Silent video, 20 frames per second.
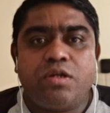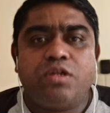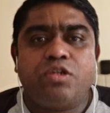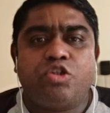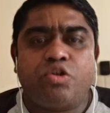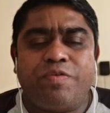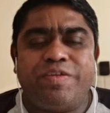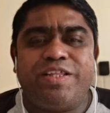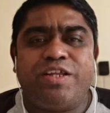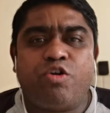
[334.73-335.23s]

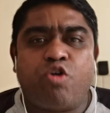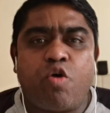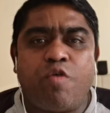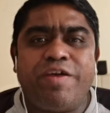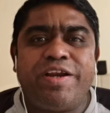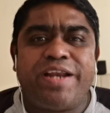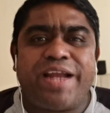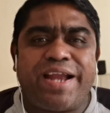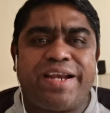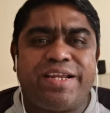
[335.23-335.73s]
So with the
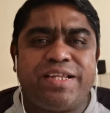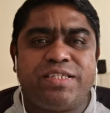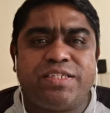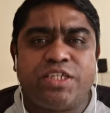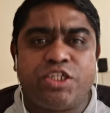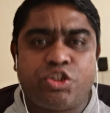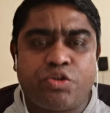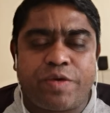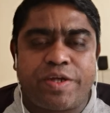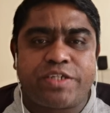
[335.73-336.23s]
COVID-19
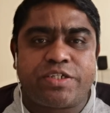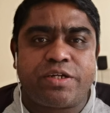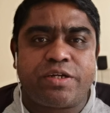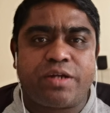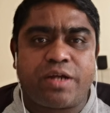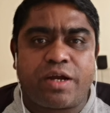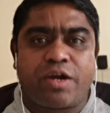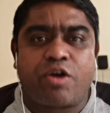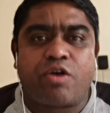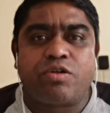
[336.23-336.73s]
situation
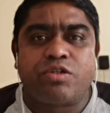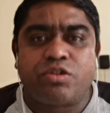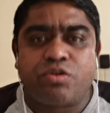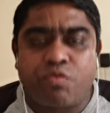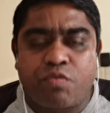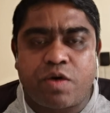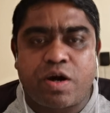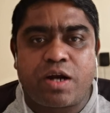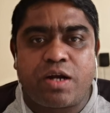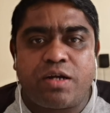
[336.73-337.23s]
across the
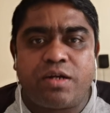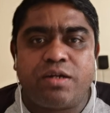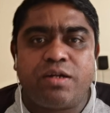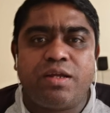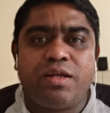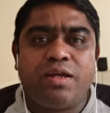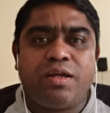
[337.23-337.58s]
world,